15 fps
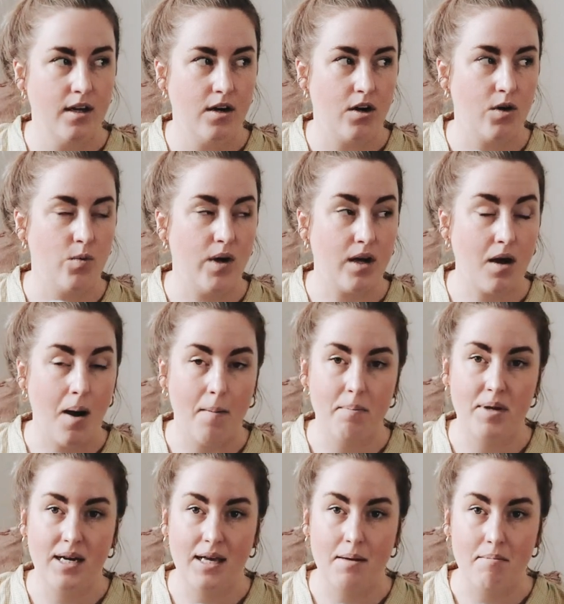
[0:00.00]
or what
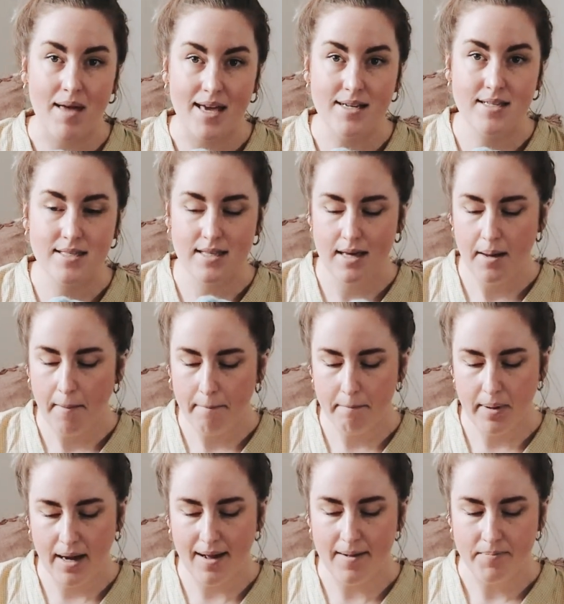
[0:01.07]
company makes them,
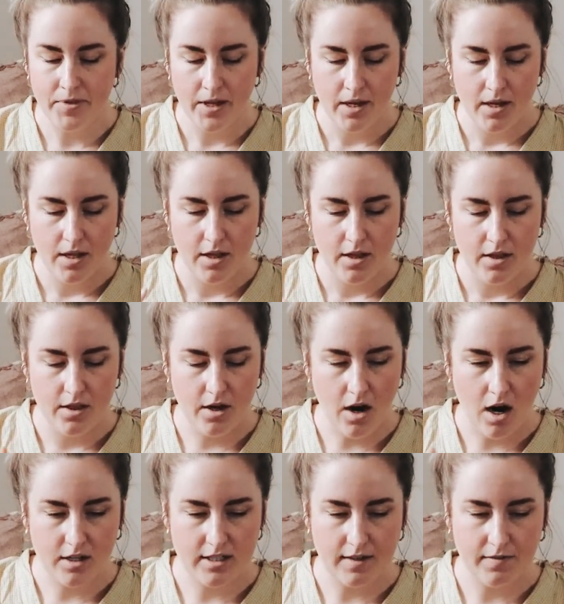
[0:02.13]
but there
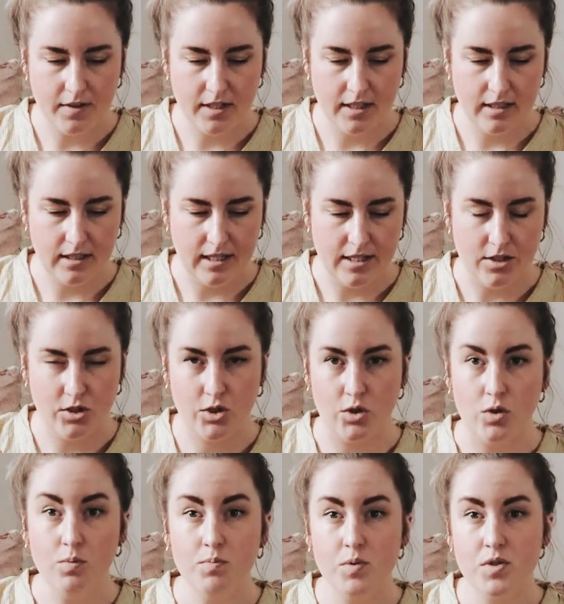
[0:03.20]
are definitely
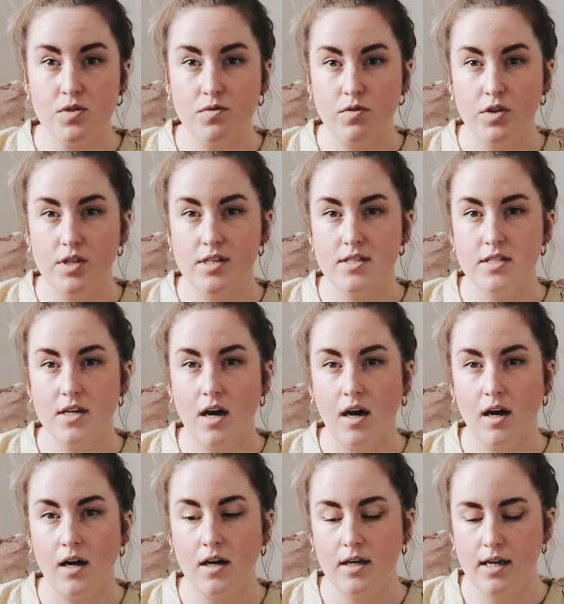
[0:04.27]
dupes for this
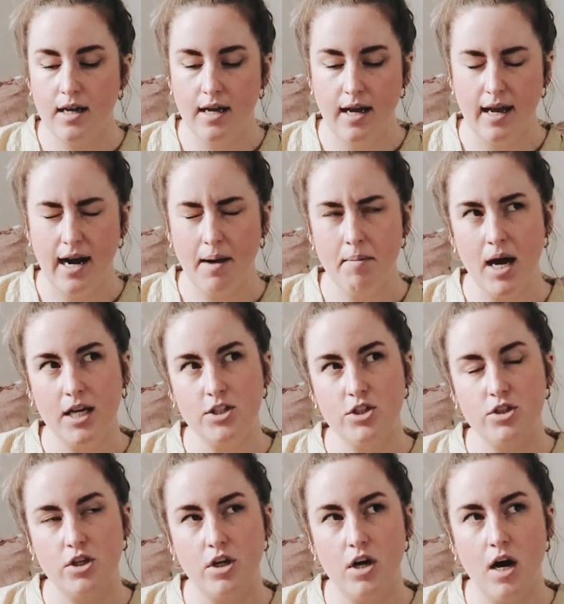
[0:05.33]
yarn, and I'm not
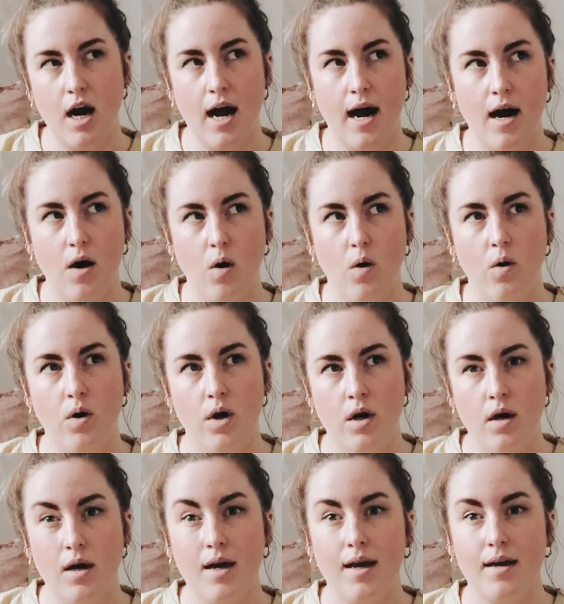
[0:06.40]
sure how
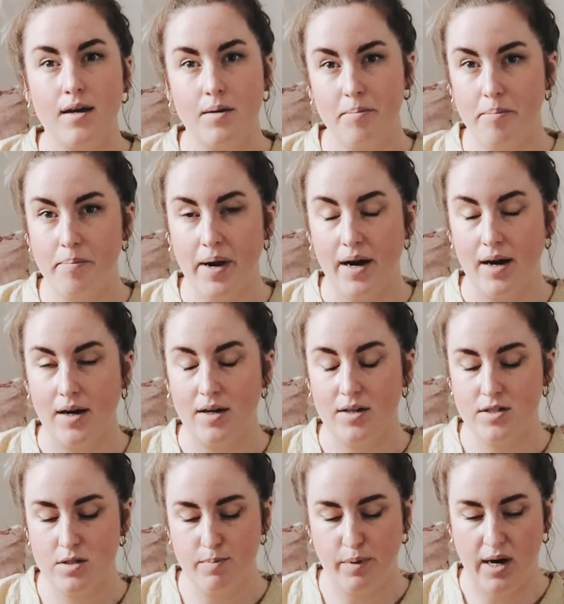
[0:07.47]
it
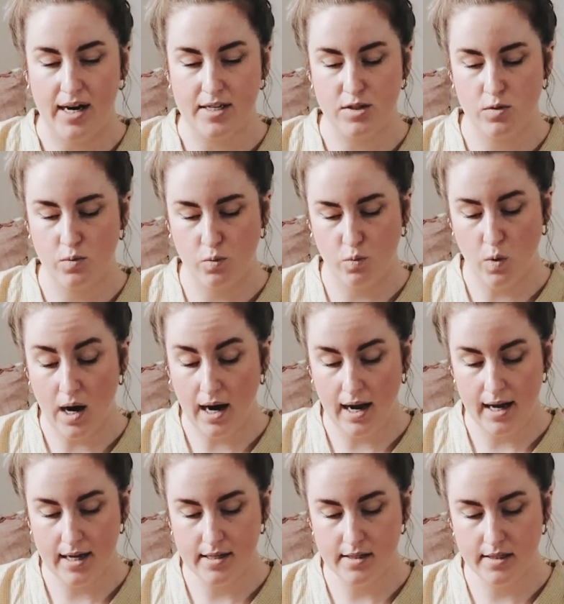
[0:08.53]
compares
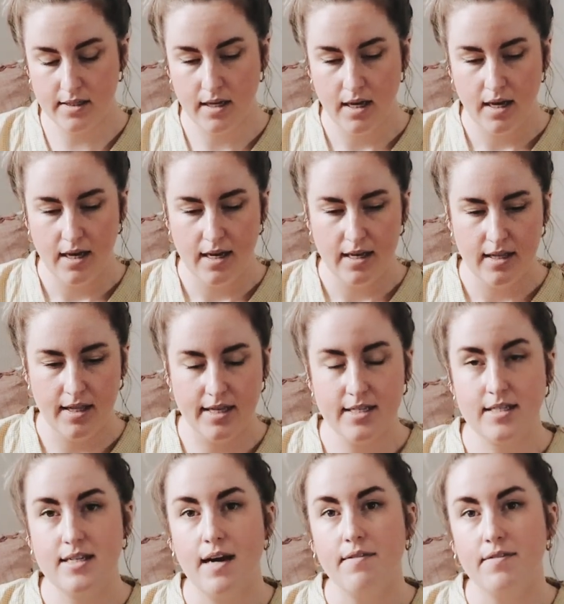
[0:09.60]
price-wise.
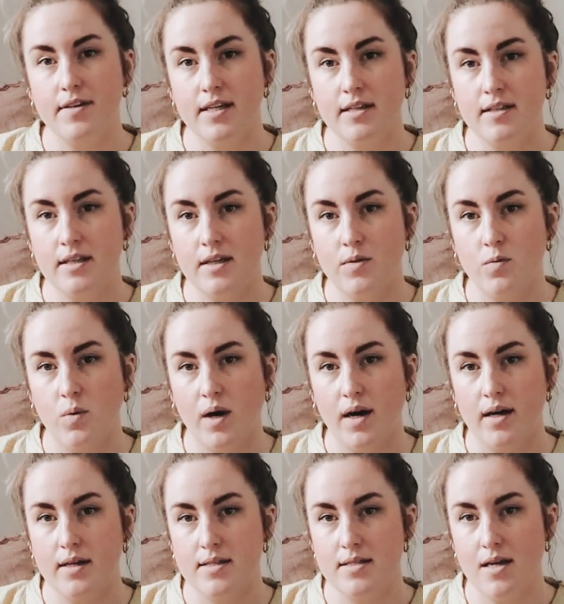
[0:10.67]
This definitely
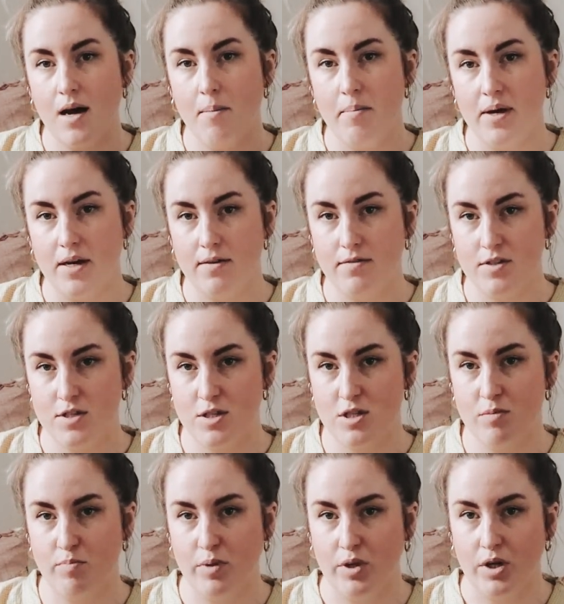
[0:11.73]
was a bit of a
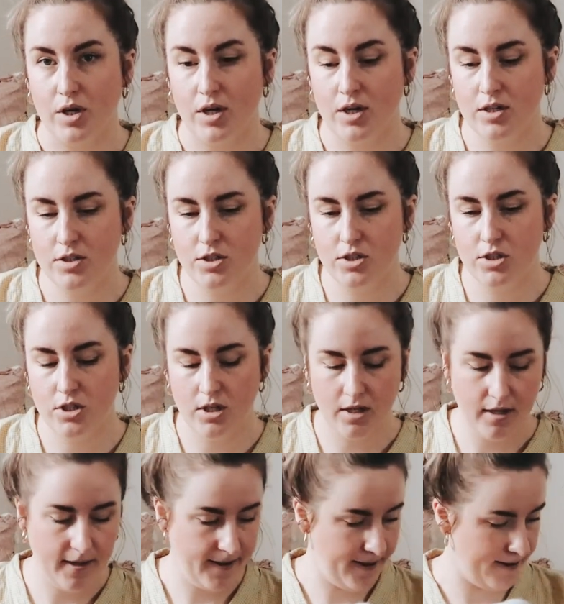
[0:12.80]
splurge
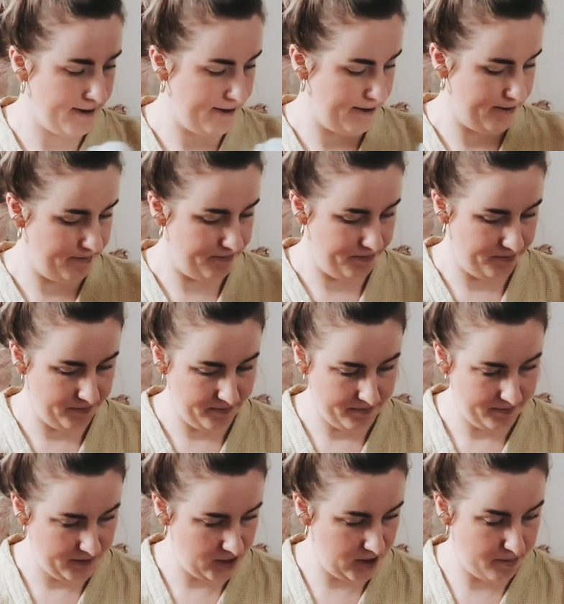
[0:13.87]

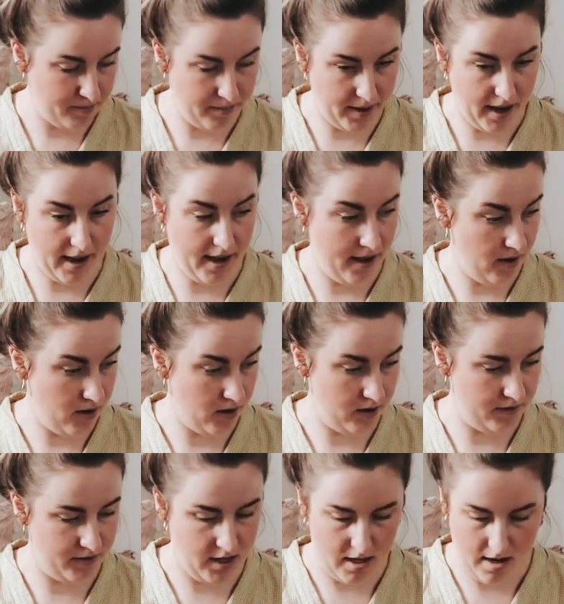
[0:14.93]
to buy all
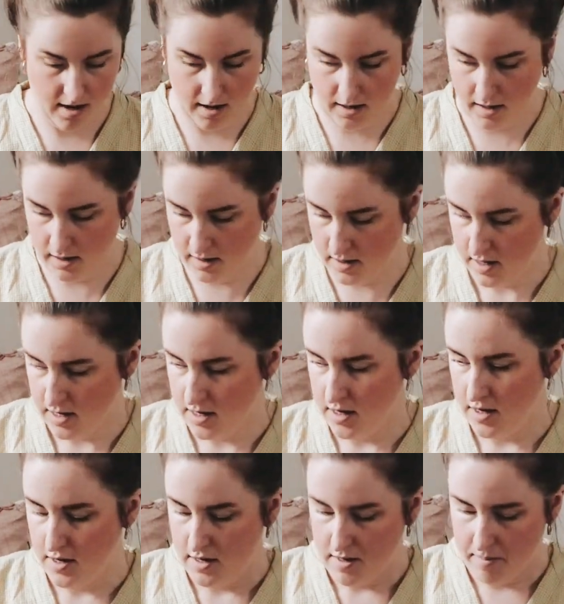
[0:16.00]
of the yarn,
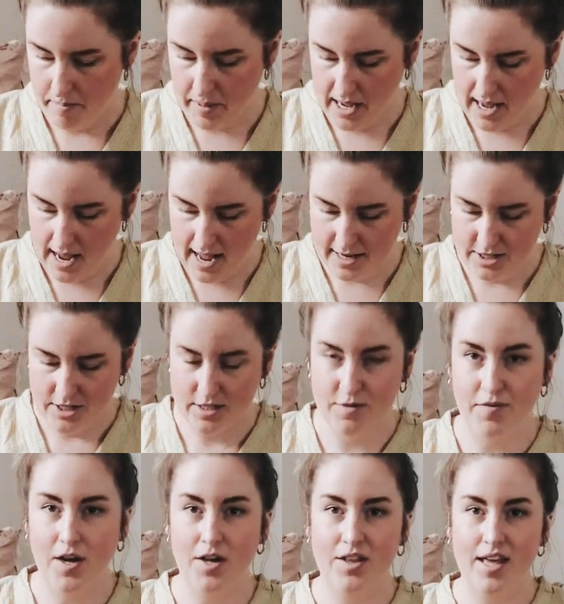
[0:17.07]
but I just
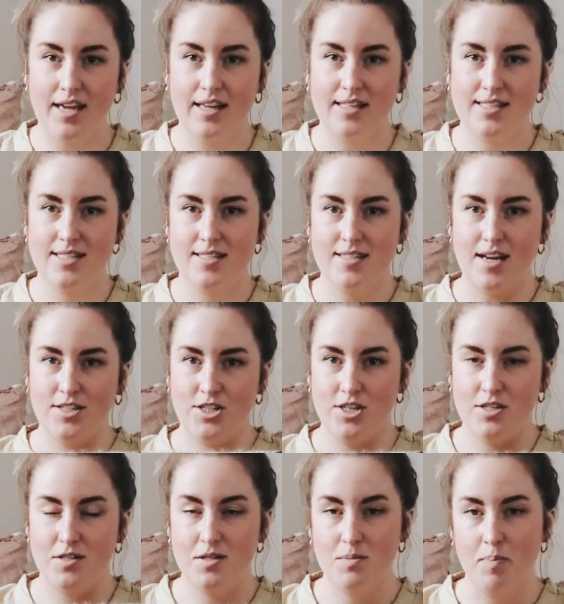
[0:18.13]
felt like it's such a
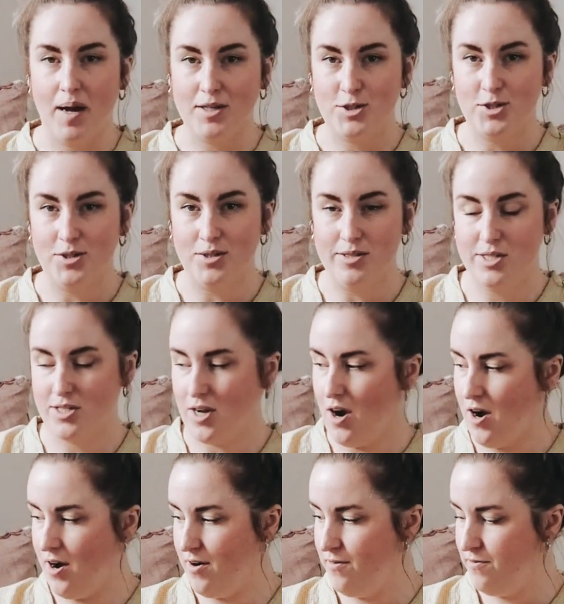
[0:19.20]
special
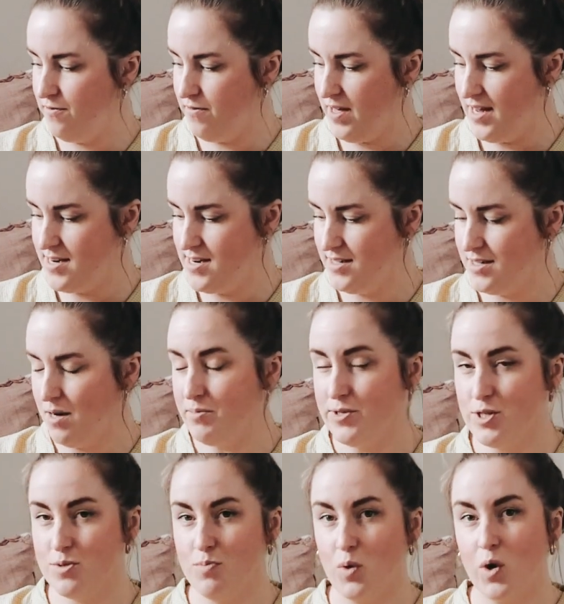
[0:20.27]
scarf, and it's
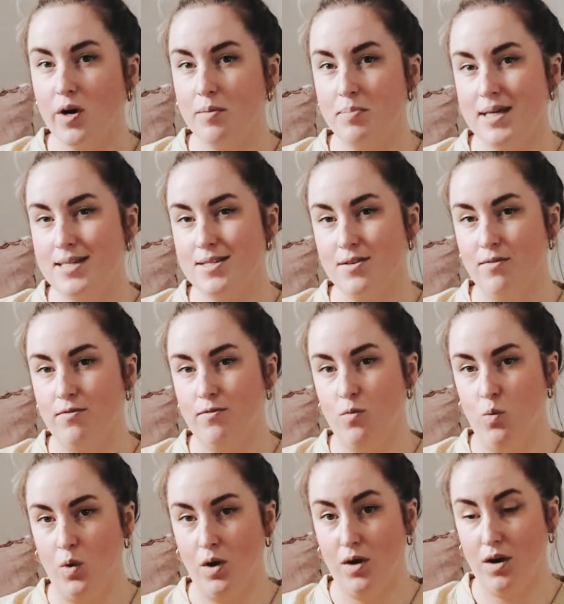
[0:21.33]
almost more a piece of
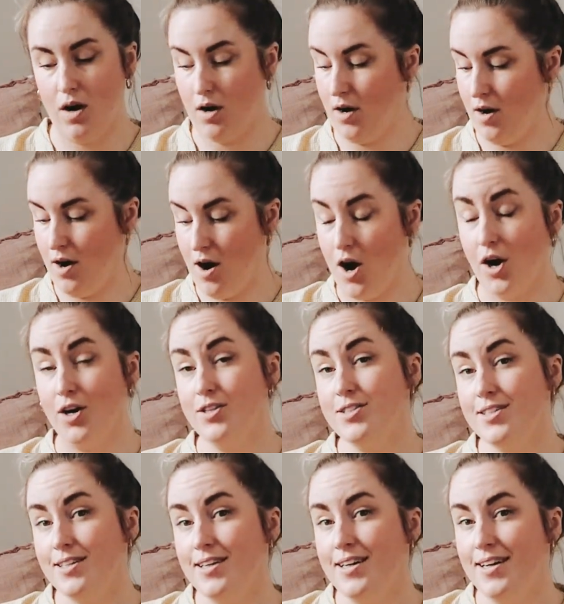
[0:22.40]
work or
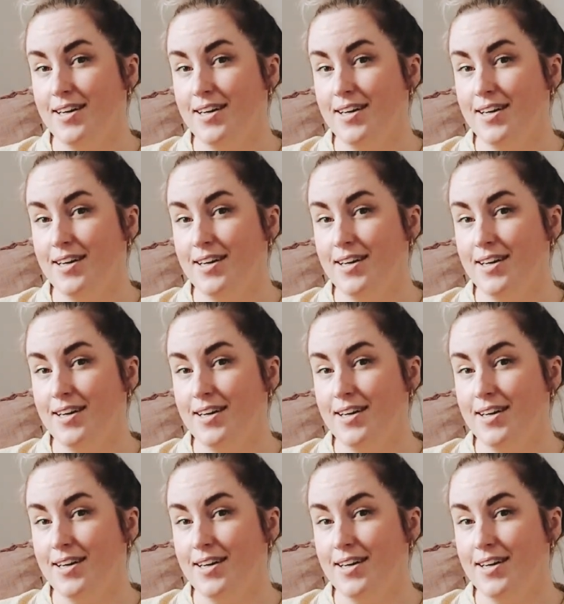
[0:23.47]
art